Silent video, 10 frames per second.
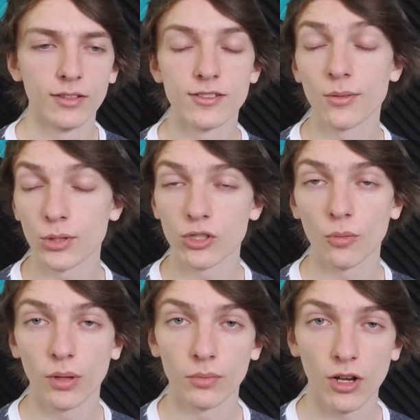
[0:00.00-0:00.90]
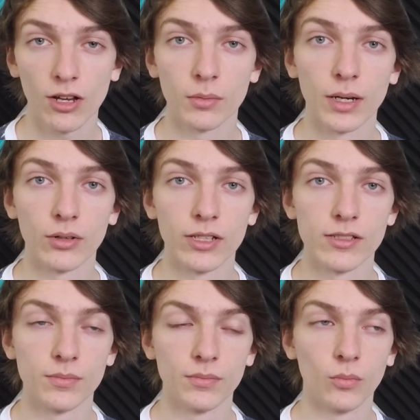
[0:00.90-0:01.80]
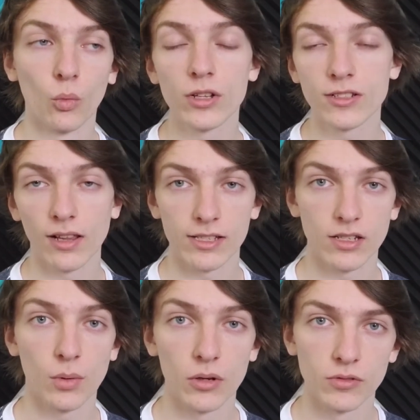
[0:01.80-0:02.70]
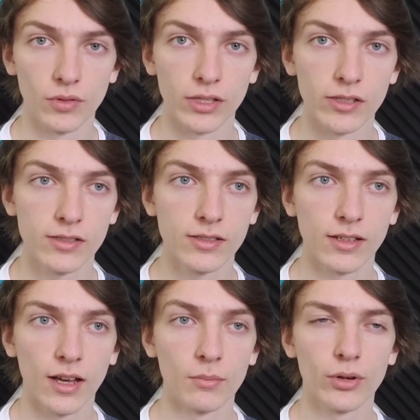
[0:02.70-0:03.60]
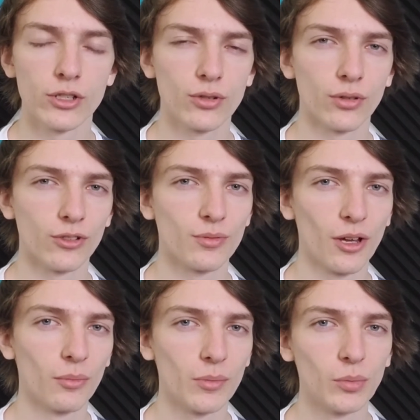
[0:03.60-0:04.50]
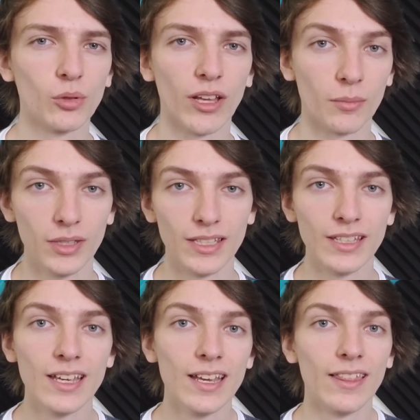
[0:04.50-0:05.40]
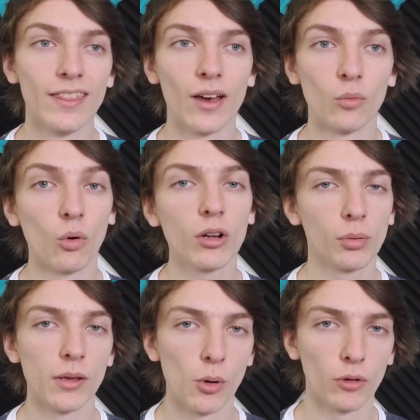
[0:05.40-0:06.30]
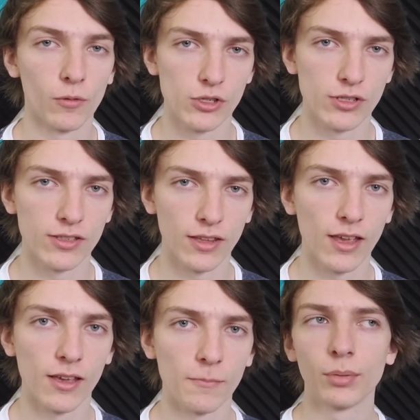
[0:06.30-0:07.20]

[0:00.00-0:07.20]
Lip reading: The slippery slope that I'm talking about is, once Classic WoW is released, I'm pretty sure there's going to be people like me that want to play both versions of the game.